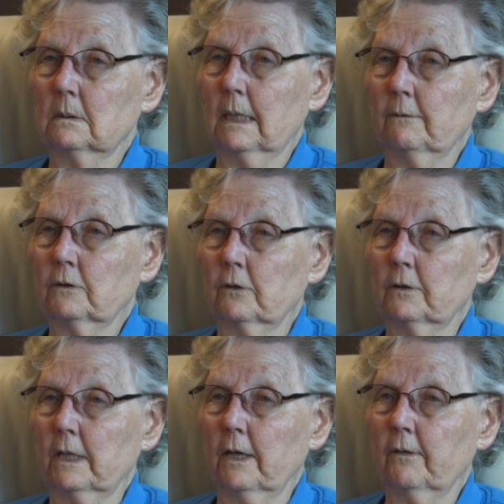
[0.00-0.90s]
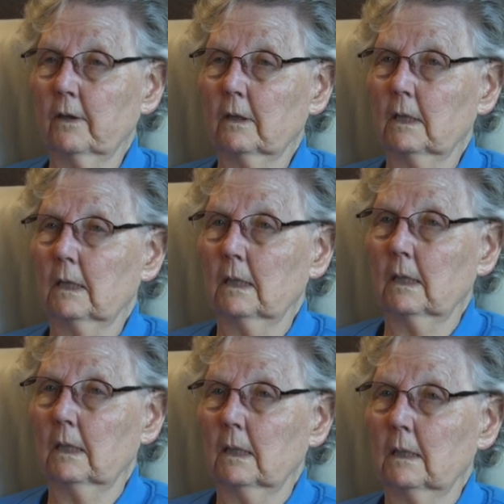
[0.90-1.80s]
after her death
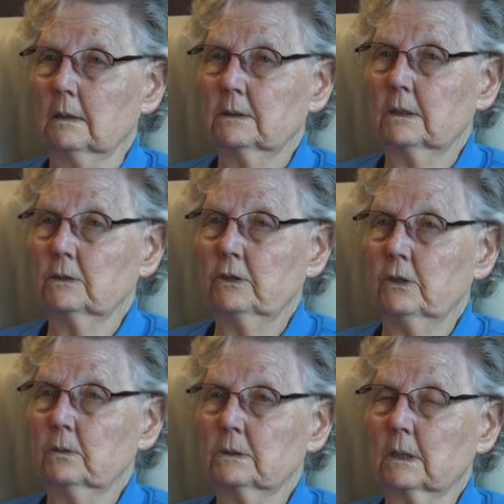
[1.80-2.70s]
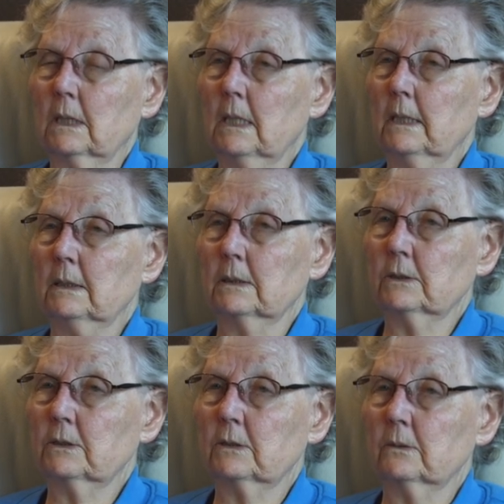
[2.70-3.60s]
said she was the
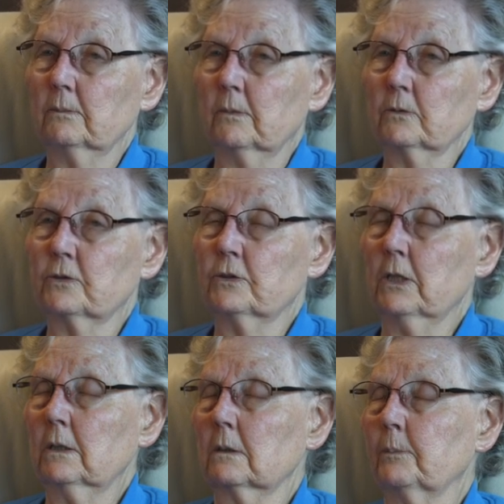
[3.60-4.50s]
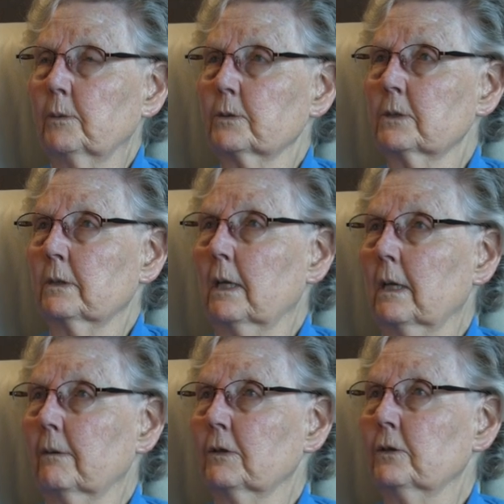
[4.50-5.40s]
kindest, most gentle person
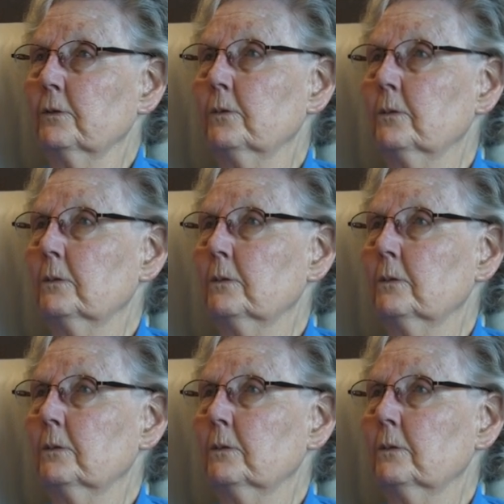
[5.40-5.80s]
they ever knew.